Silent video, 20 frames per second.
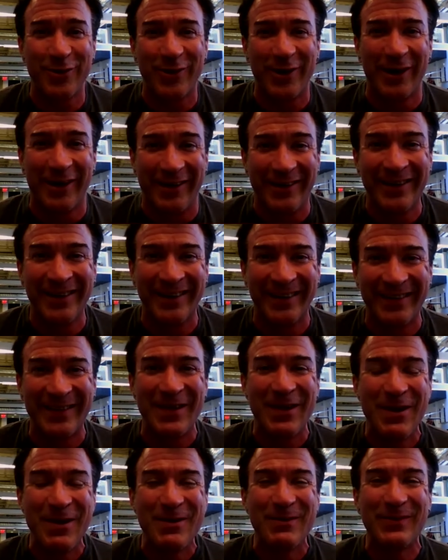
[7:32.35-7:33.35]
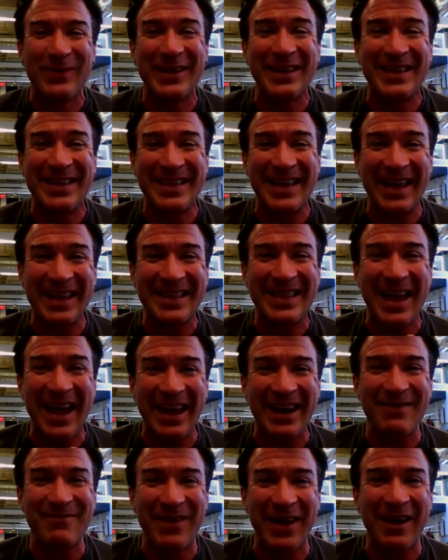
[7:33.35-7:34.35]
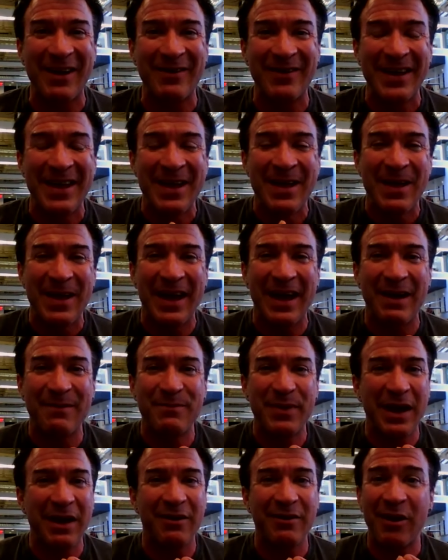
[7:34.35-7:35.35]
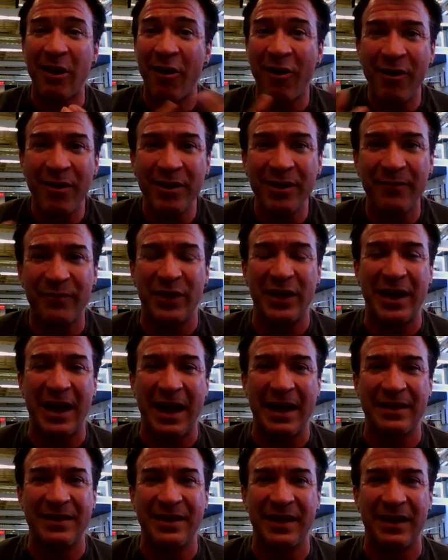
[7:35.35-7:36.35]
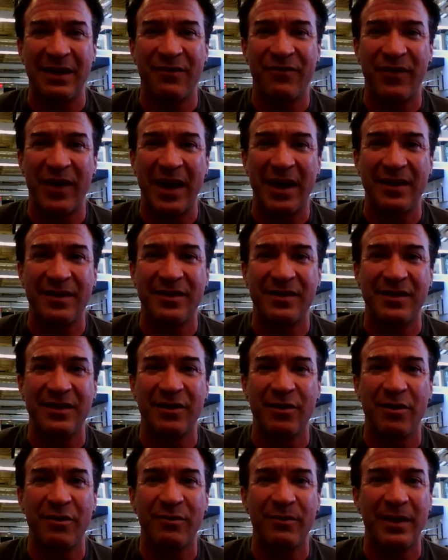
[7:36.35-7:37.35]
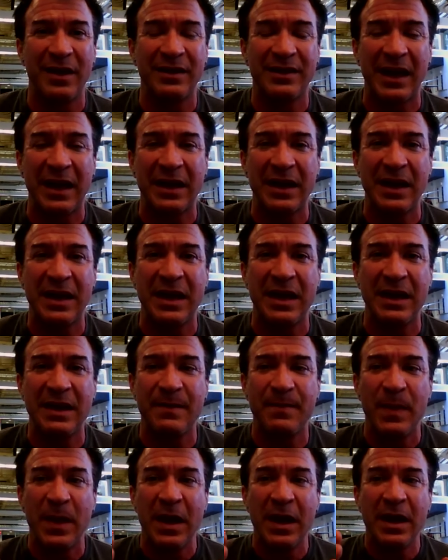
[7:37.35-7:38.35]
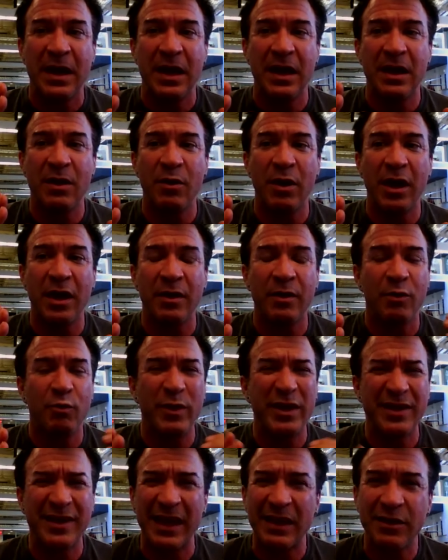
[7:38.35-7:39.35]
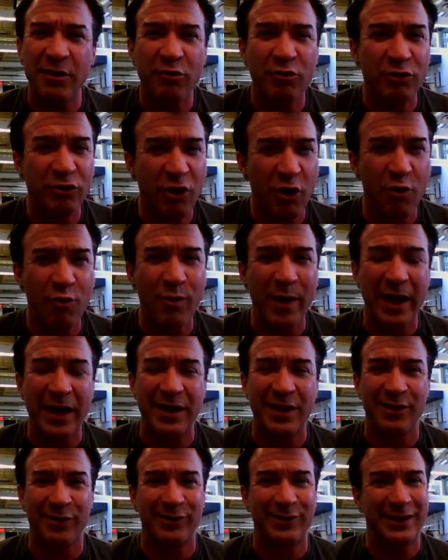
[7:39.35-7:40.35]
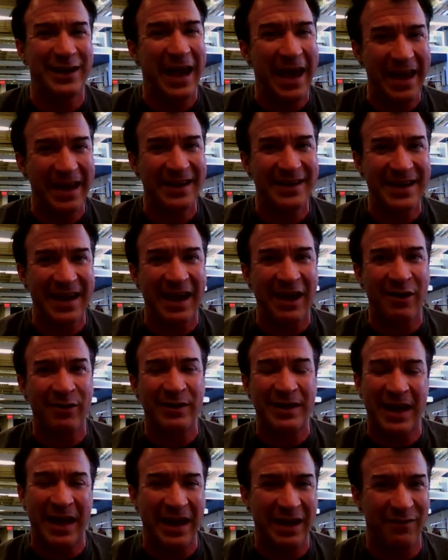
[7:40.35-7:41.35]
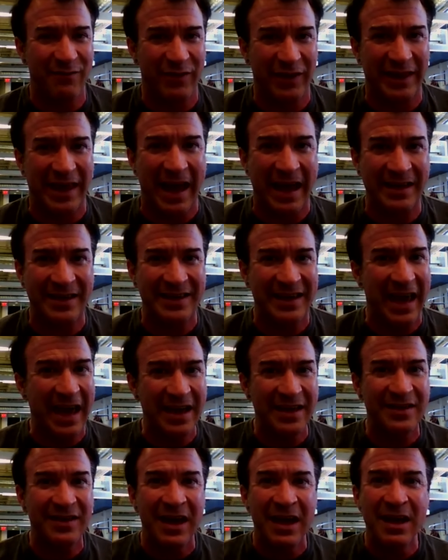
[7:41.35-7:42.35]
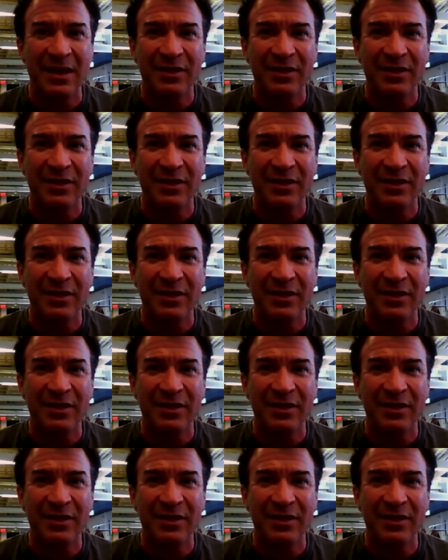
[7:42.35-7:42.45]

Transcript: Couture. we said that about about all of the guys that he faced. You know, like he. We said there's no way he'll take down Cain Velasquez.